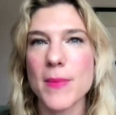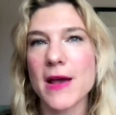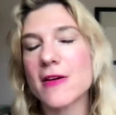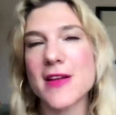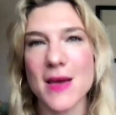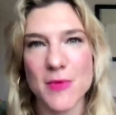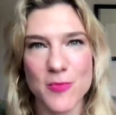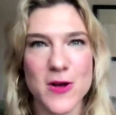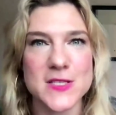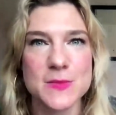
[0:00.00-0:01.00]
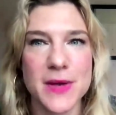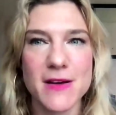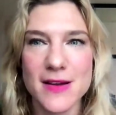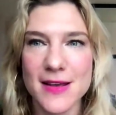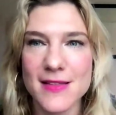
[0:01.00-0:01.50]
paradigm of
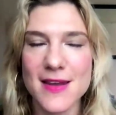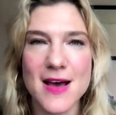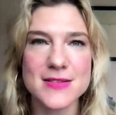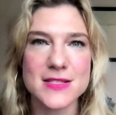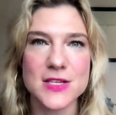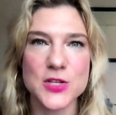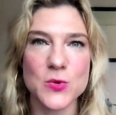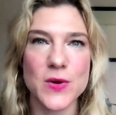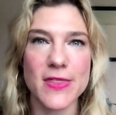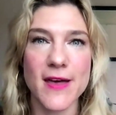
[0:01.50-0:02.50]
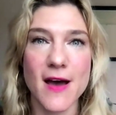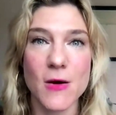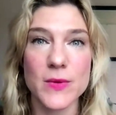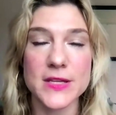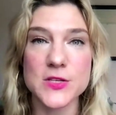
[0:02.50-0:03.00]
prosperity that has to do with
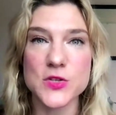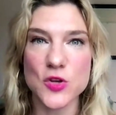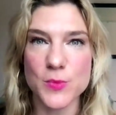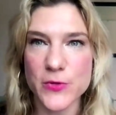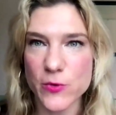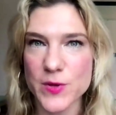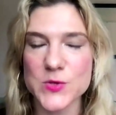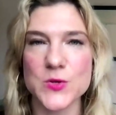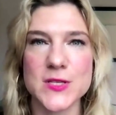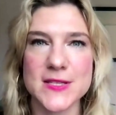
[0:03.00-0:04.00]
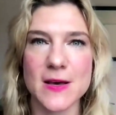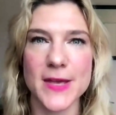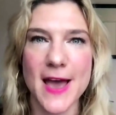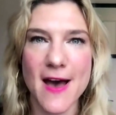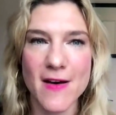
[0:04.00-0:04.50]
how we distribute the resources that
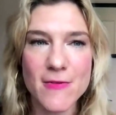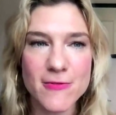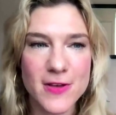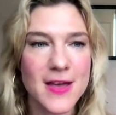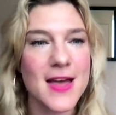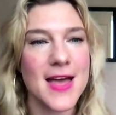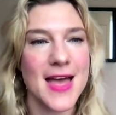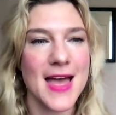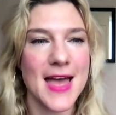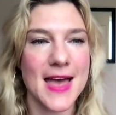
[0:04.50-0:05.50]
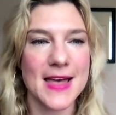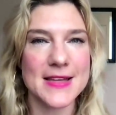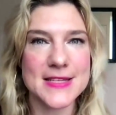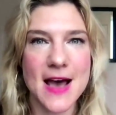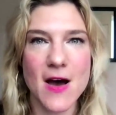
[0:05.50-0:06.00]
we have
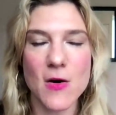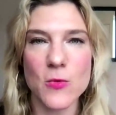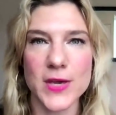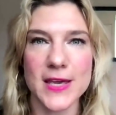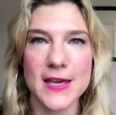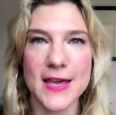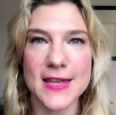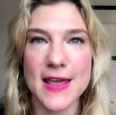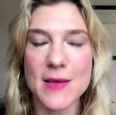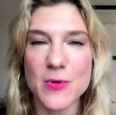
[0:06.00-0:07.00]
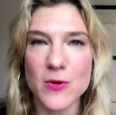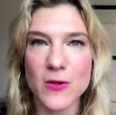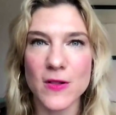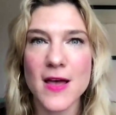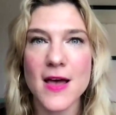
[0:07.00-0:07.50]
and how we
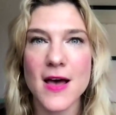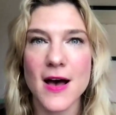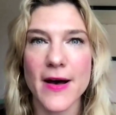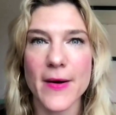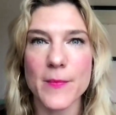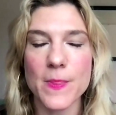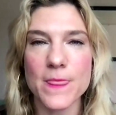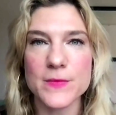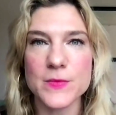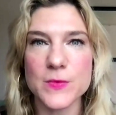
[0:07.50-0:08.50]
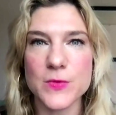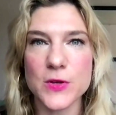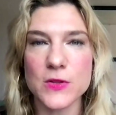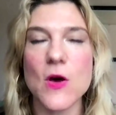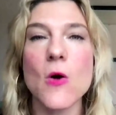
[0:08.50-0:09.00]
enable um,
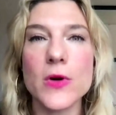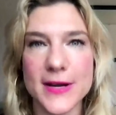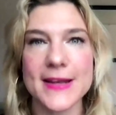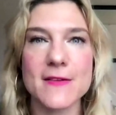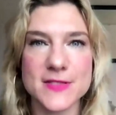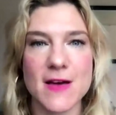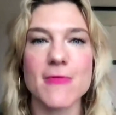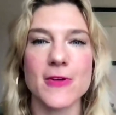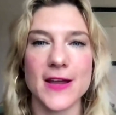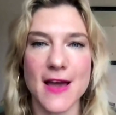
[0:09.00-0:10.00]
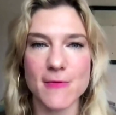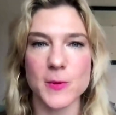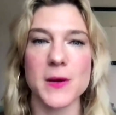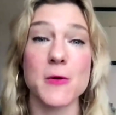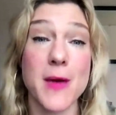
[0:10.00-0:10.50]
the lowering of suffering
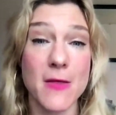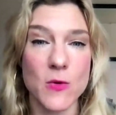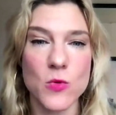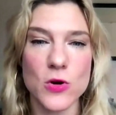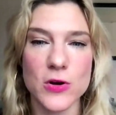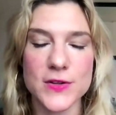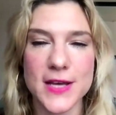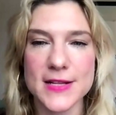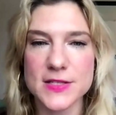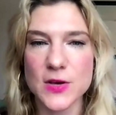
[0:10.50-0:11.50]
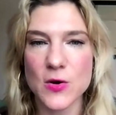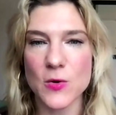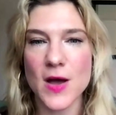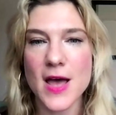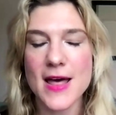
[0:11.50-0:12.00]
everywhere around the world. And
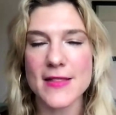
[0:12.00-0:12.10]
so